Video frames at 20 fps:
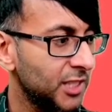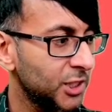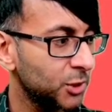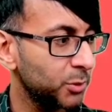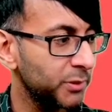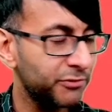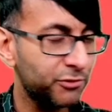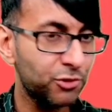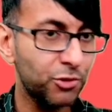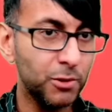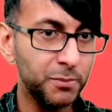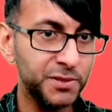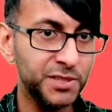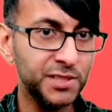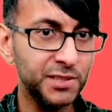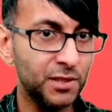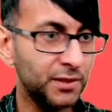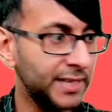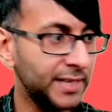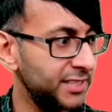So we've dropped
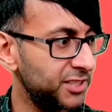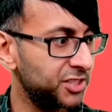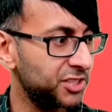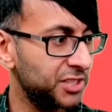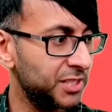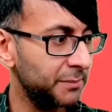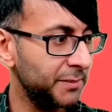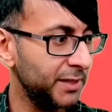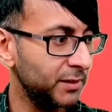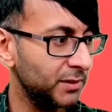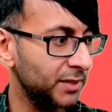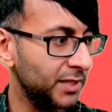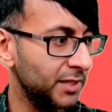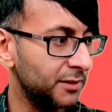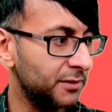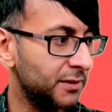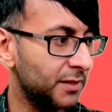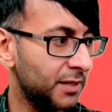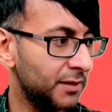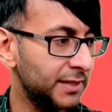in our HTML
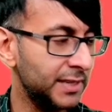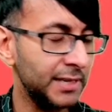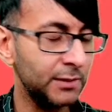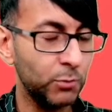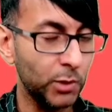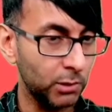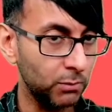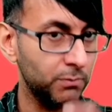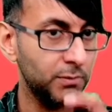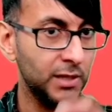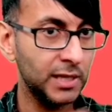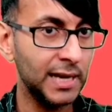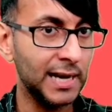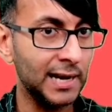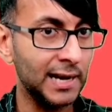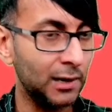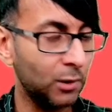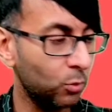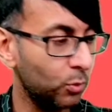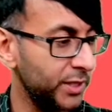code, okay, well,
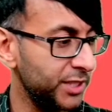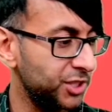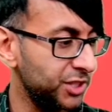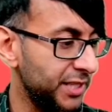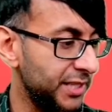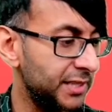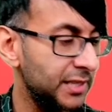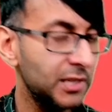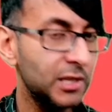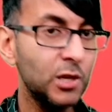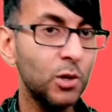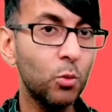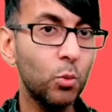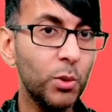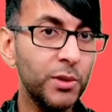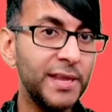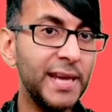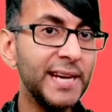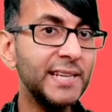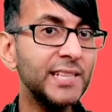our widget.
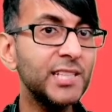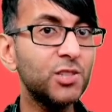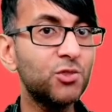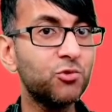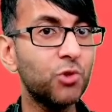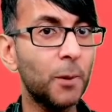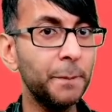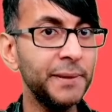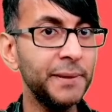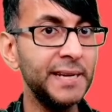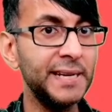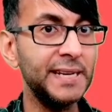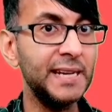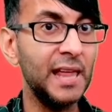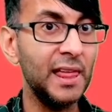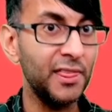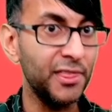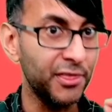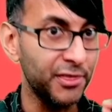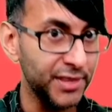We're then going to drop
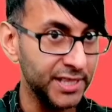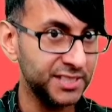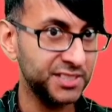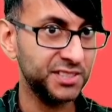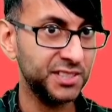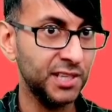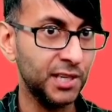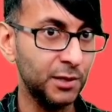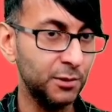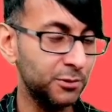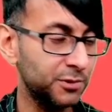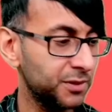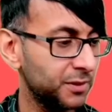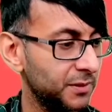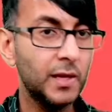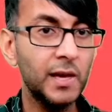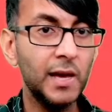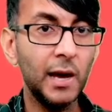in this code.